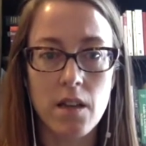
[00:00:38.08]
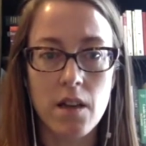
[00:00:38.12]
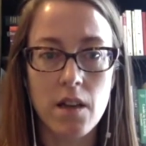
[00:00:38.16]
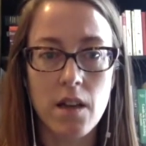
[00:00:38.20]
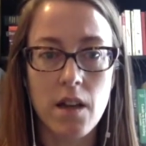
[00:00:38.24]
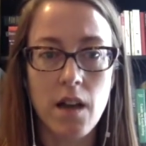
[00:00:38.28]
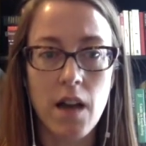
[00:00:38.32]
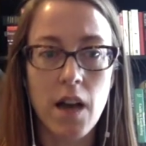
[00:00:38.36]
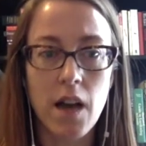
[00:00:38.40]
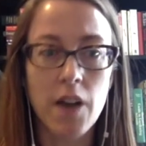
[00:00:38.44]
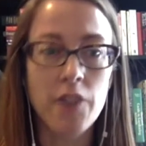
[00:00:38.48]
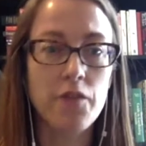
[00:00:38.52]

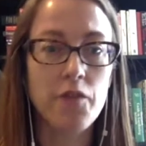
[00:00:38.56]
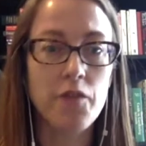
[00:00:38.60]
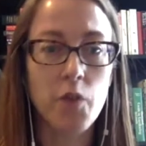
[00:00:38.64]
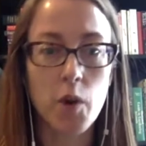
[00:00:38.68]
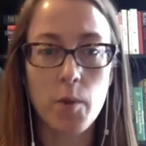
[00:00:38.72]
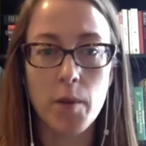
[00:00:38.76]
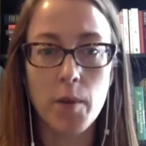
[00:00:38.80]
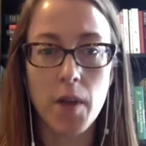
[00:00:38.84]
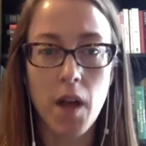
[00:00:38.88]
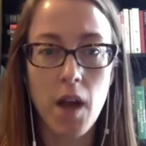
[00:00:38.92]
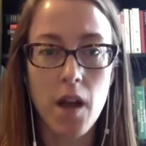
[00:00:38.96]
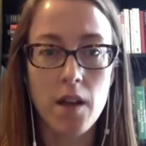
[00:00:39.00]

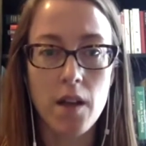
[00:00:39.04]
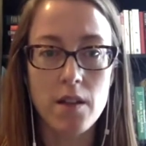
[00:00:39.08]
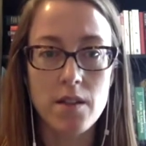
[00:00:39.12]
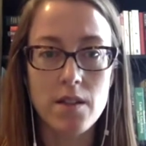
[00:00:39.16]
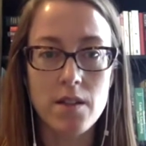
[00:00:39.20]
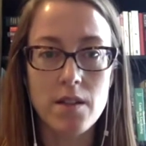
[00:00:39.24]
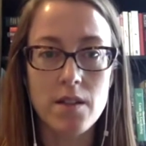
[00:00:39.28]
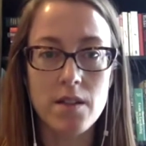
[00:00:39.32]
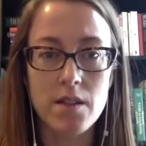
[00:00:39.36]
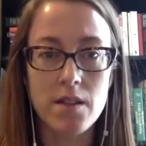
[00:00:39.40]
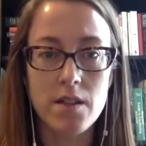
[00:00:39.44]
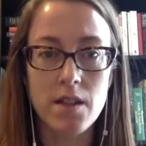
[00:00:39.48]

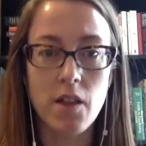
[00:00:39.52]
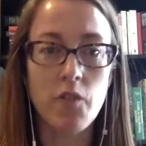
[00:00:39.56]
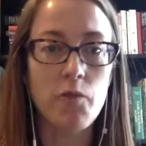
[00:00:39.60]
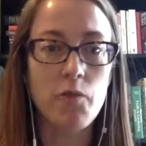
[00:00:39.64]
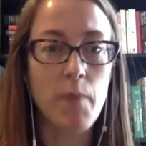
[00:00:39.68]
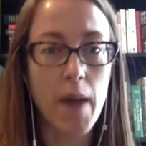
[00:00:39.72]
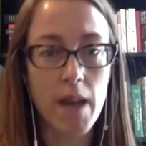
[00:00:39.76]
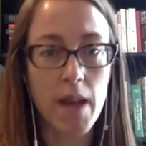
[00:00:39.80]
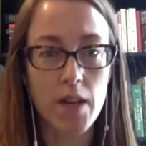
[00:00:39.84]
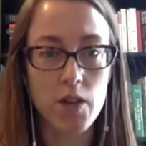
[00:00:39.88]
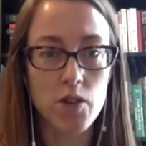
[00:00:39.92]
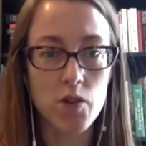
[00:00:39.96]
unformalized,
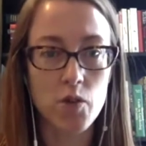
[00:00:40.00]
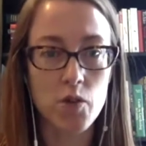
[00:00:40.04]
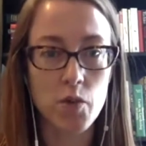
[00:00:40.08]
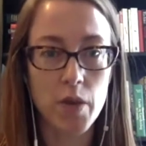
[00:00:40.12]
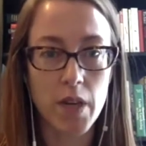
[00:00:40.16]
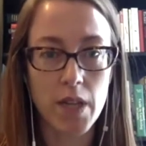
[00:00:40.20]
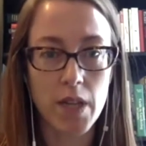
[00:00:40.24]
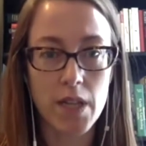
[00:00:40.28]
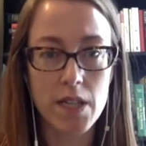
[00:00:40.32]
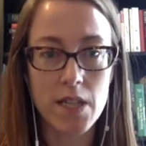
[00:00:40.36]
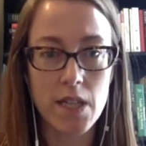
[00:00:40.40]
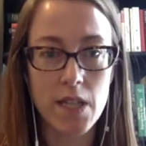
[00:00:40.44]
self-managed
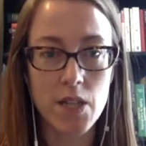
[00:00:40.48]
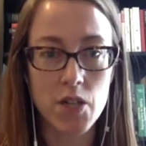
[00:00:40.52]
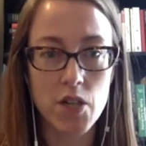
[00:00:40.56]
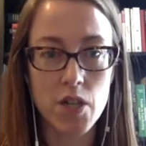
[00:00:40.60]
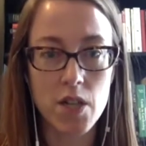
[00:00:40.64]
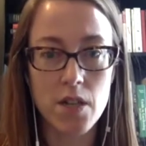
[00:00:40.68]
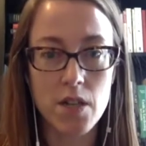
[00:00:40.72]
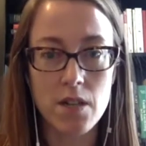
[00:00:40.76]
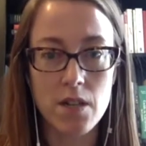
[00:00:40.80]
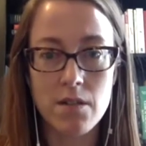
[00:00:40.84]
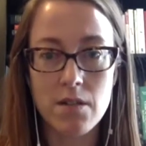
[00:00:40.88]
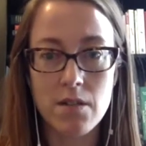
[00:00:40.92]

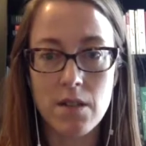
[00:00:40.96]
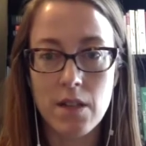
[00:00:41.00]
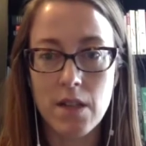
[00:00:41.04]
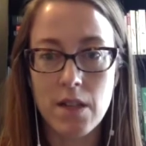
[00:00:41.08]
organization,